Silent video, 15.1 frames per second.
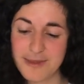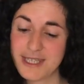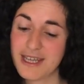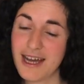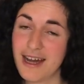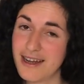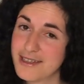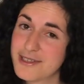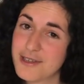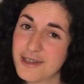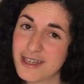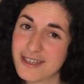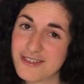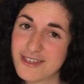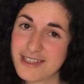how many hugs
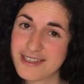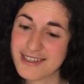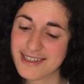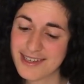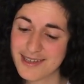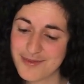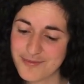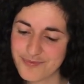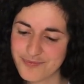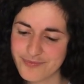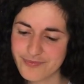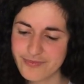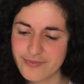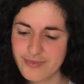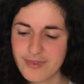you had recently.
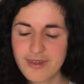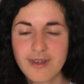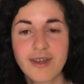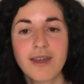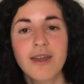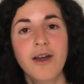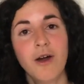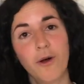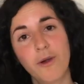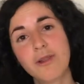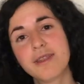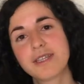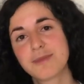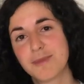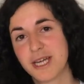
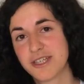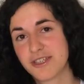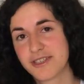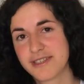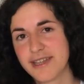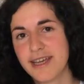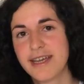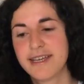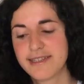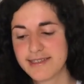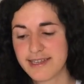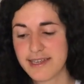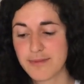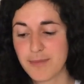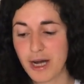All that matters
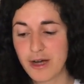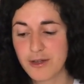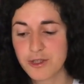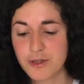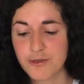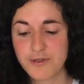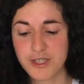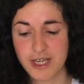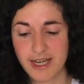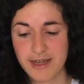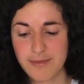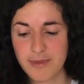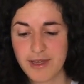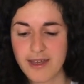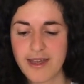is the amount of
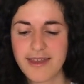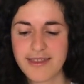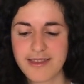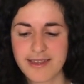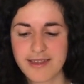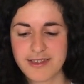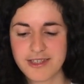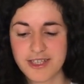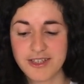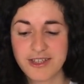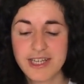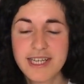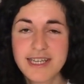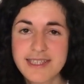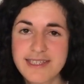time, the
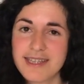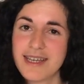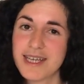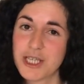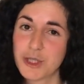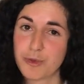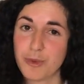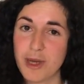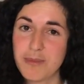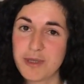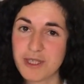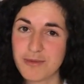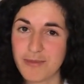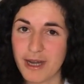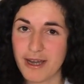degrees
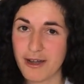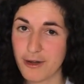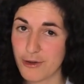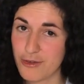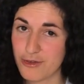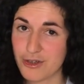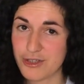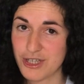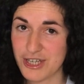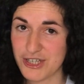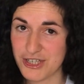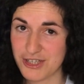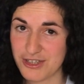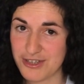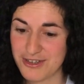swept by Earth
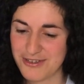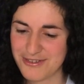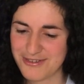rotation.